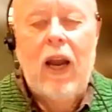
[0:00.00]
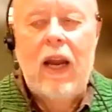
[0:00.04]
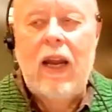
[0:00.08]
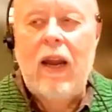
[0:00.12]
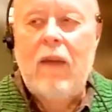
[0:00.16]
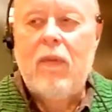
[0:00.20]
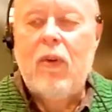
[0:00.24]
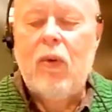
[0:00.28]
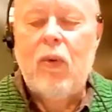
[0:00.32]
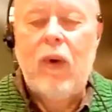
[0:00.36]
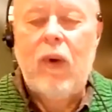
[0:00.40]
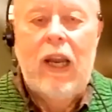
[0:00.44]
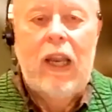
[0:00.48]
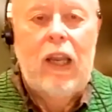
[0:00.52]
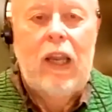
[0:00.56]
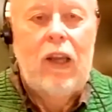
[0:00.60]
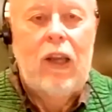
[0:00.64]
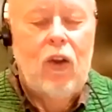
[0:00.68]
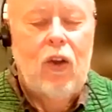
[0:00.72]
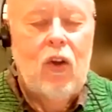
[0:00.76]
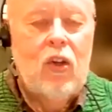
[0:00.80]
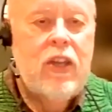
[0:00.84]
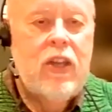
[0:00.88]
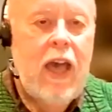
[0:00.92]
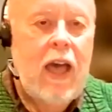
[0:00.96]
I never really
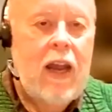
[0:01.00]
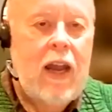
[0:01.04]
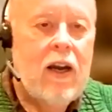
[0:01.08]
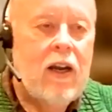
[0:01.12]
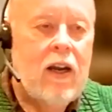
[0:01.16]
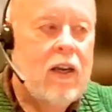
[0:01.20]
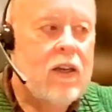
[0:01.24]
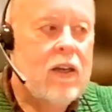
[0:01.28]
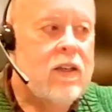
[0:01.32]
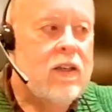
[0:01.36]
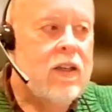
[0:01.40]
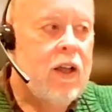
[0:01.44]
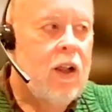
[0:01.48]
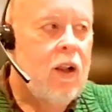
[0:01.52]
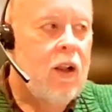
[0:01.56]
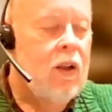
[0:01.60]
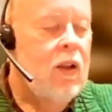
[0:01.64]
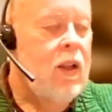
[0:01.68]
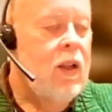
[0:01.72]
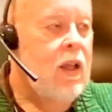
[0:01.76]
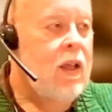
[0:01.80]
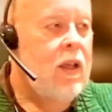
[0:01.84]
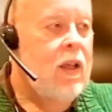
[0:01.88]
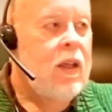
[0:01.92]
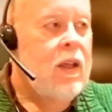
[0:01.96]
looked at it until